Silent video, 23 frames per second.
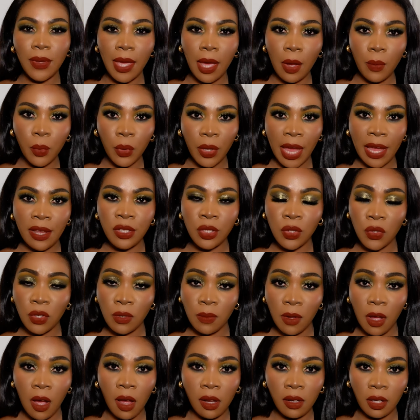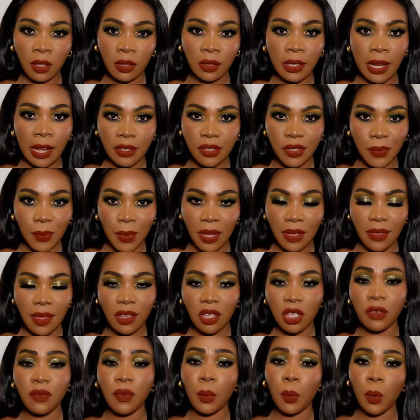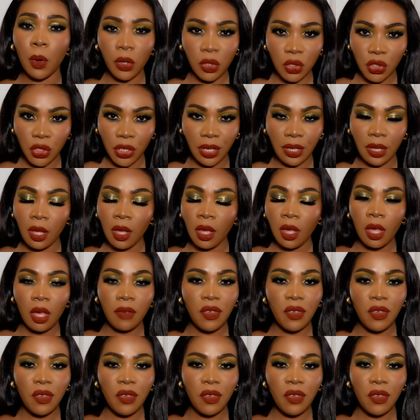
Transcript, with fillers: So yeah, we'll get into some colour next week. Thank you for watching.